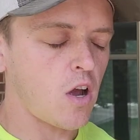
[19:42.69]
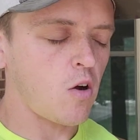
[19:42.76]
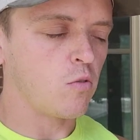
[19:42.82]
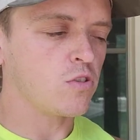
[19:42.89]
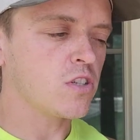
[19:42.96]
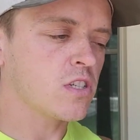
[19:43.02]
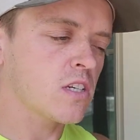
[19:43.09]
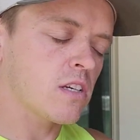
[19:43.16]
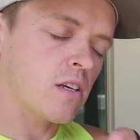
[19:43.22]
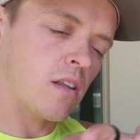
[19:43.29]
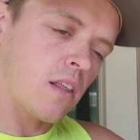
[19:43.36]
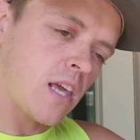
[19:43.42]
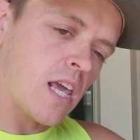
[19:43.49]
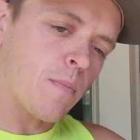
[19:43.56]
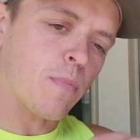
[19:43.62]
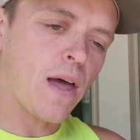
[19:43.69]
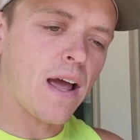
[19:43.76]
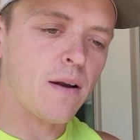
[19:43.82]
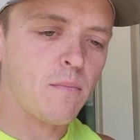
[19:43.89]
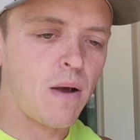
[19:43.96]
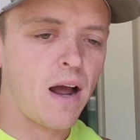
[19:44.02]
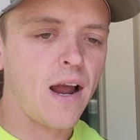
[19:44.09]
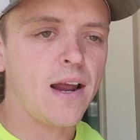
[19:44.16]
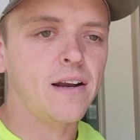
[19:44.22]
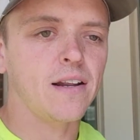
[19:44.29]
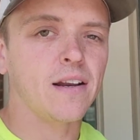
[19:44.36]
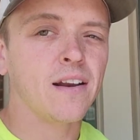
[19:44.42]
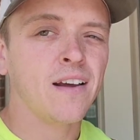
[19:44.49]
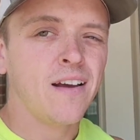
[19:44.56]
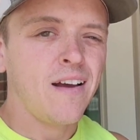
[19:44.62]
So just keep that in
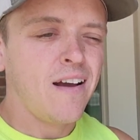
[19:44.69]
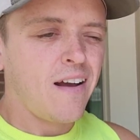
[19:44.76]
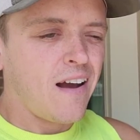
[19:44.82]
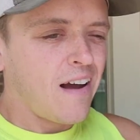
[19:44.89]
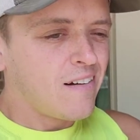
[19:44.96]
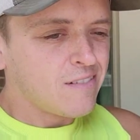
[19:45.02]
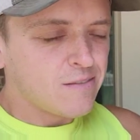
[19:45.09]
mind and